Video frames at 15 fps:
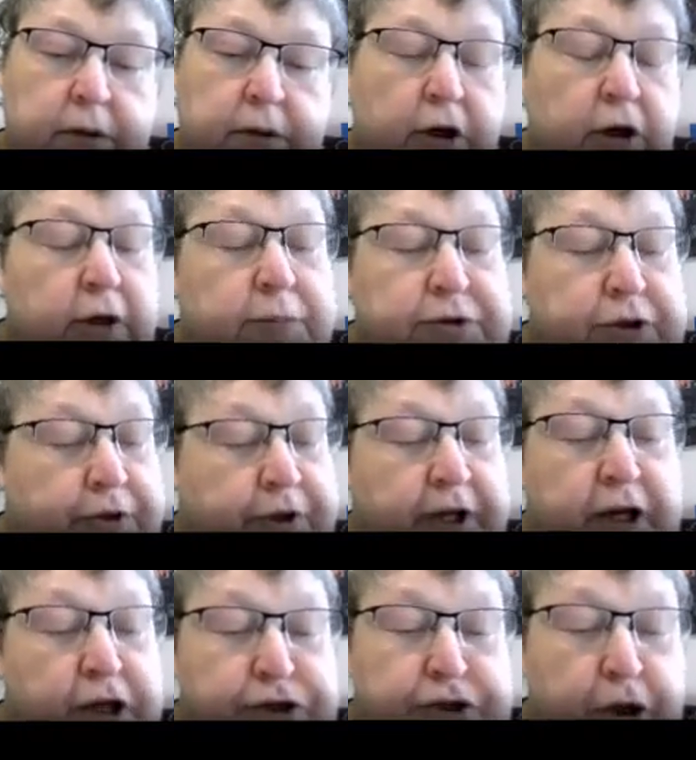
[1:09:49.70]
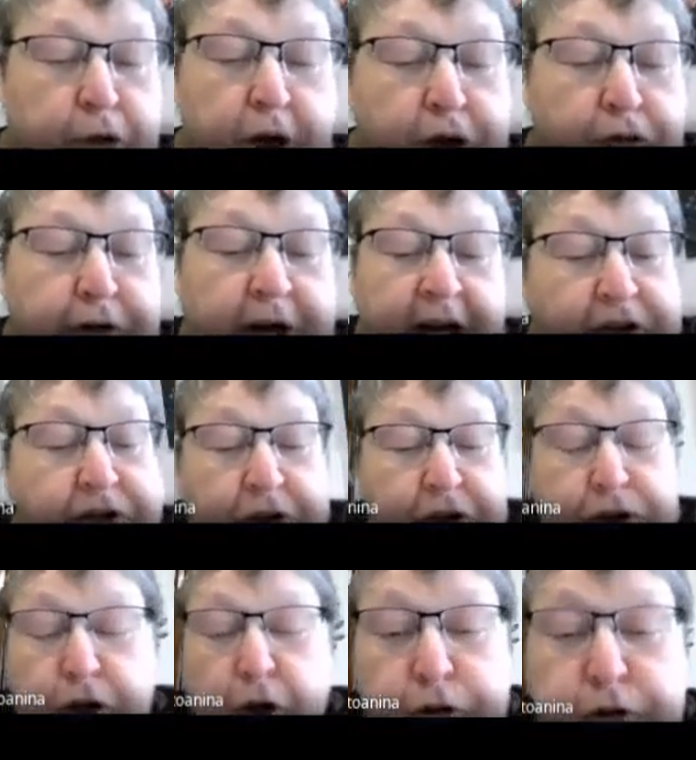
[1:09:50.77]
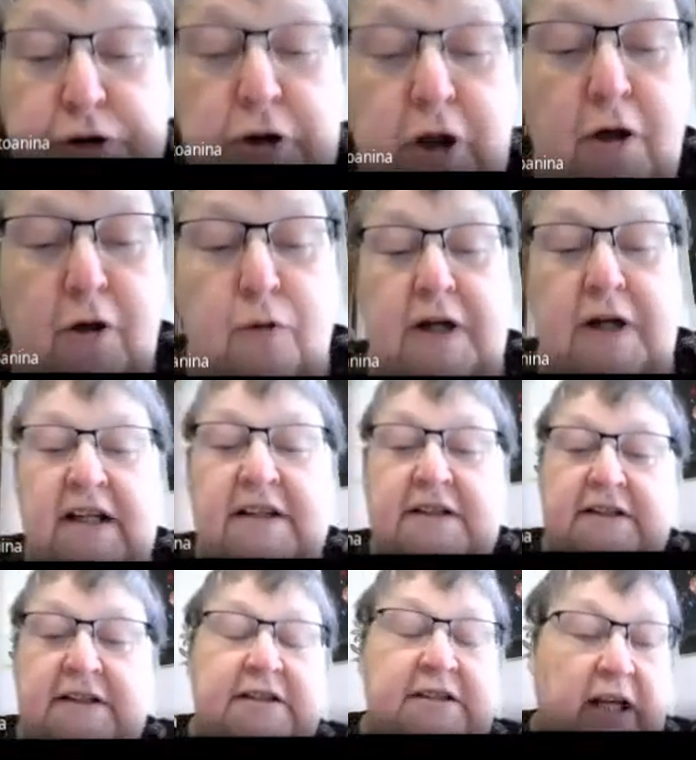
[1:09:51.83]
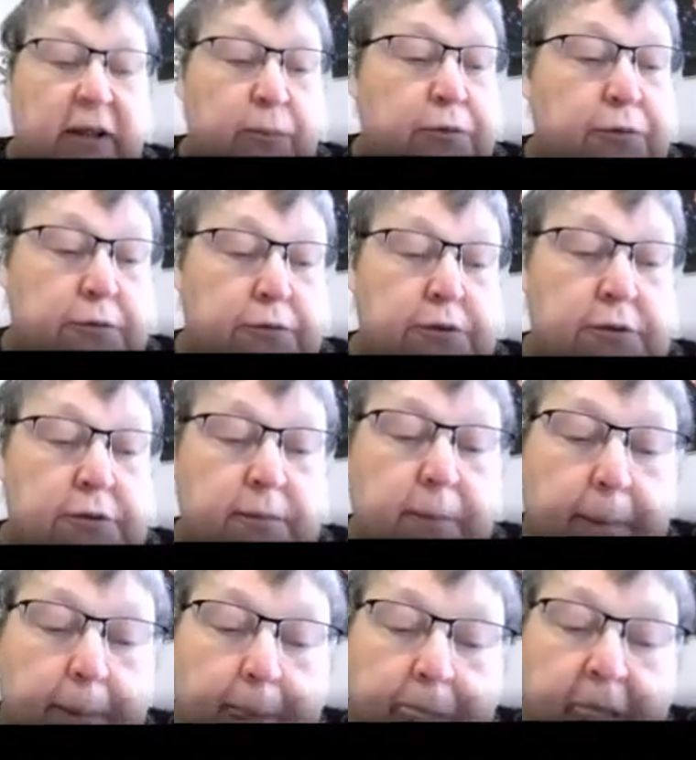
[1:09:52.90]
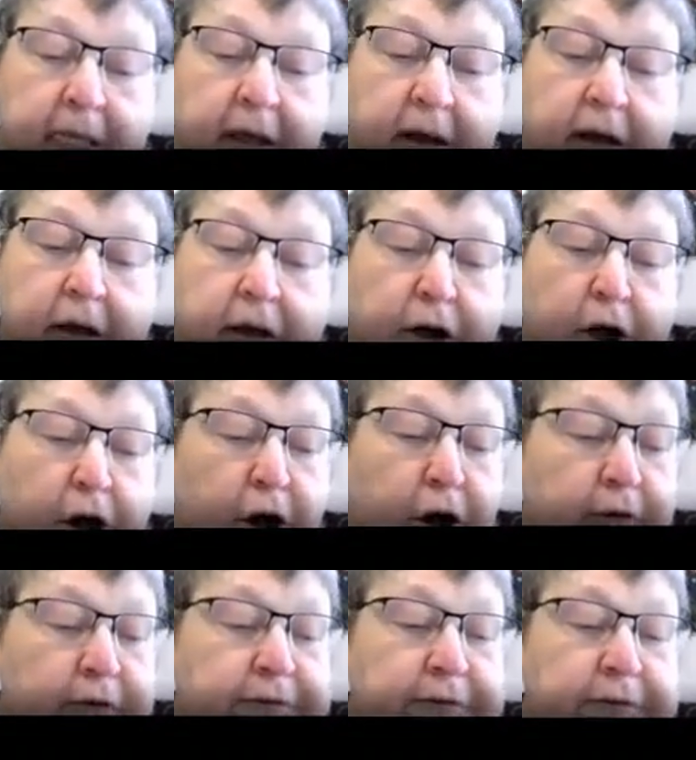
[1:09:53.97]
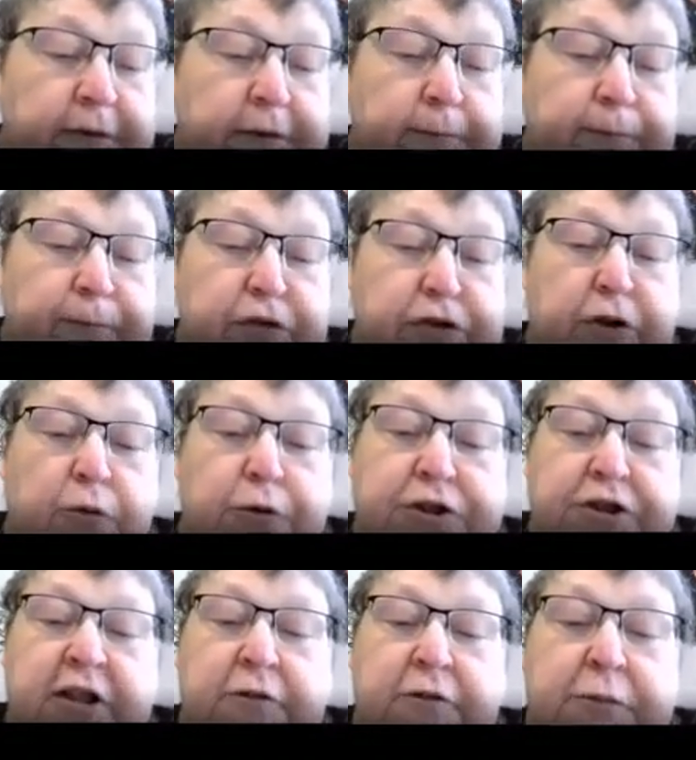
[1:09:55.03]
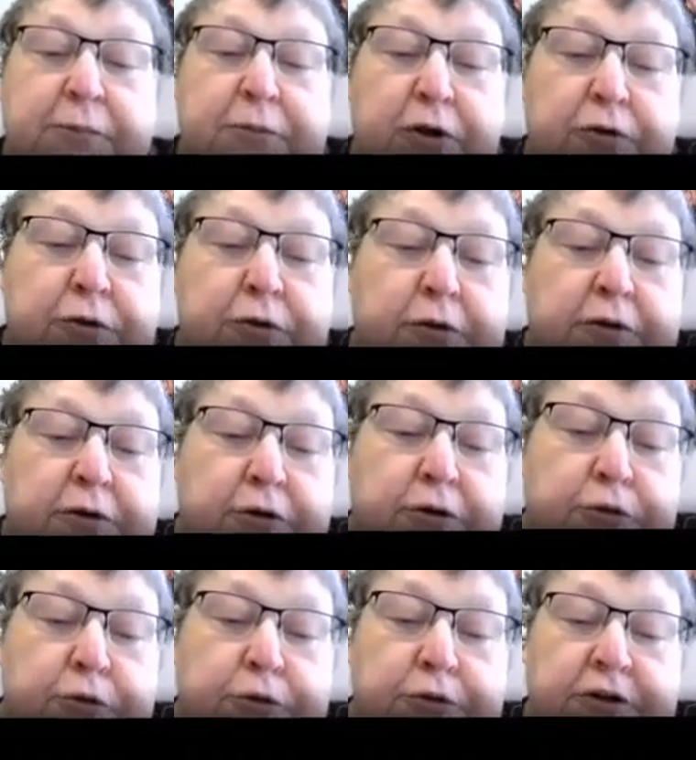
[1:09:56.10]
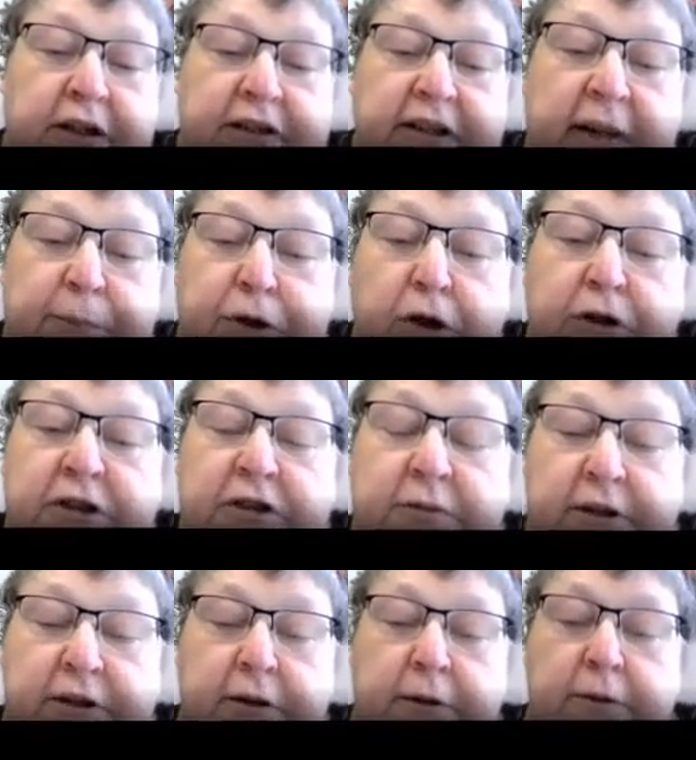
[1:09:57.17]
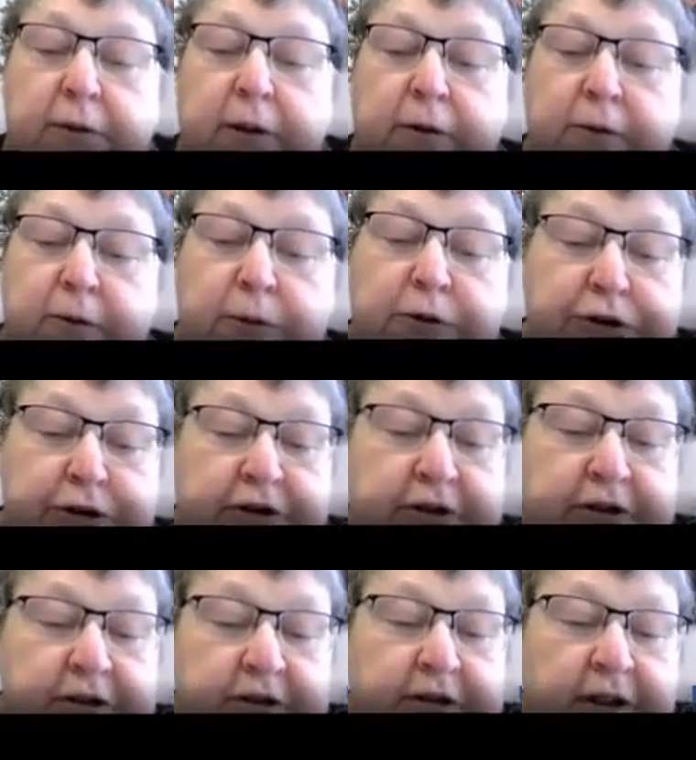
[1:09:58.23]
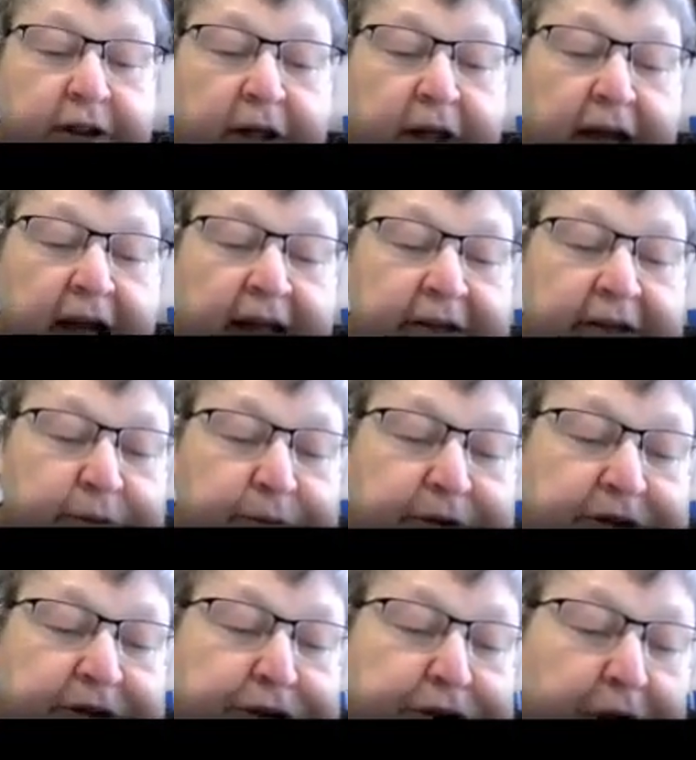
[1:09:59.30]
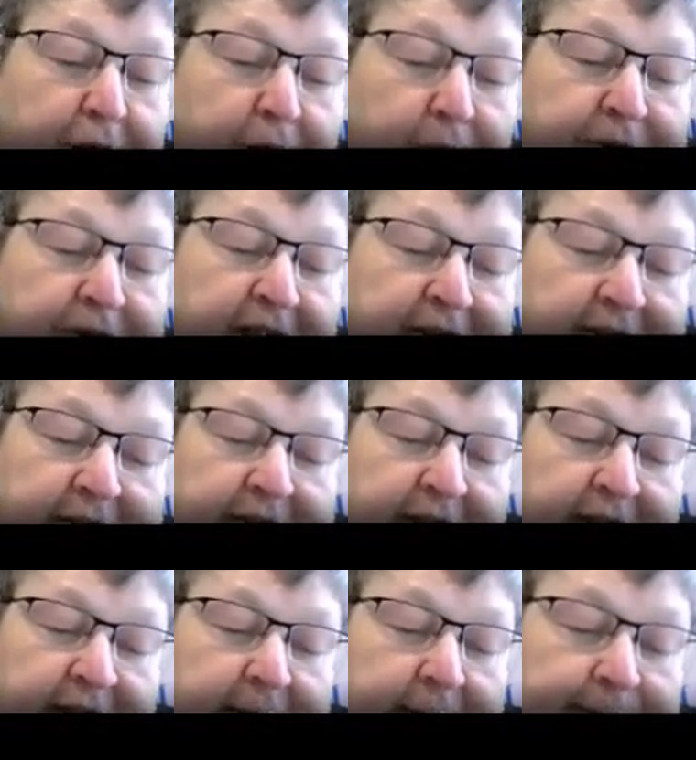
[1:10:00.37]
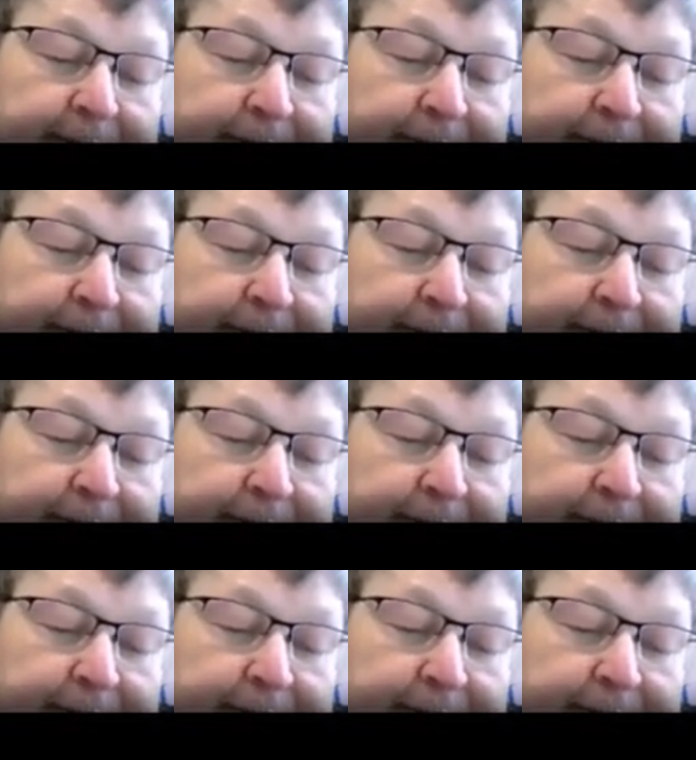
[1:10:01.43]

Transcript: Oh, I'm sorry. So we actually don't know any examples of, so here we introduce an approximately ultra-homogeneous, and we show that the